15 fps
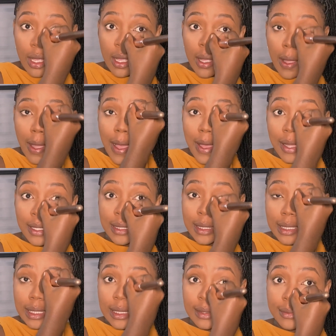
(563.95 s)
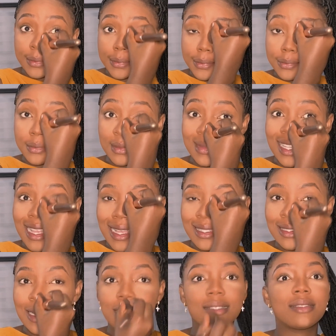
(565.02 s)
because
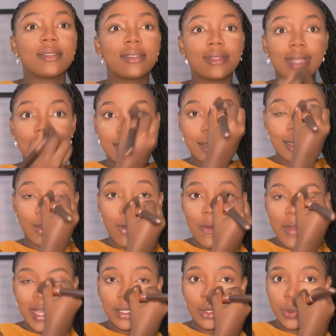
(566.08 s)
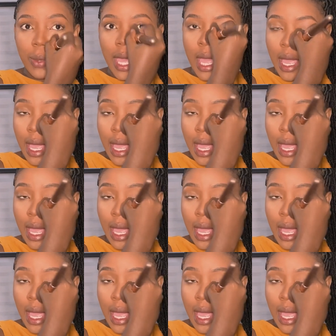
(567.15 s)
that's the correct way.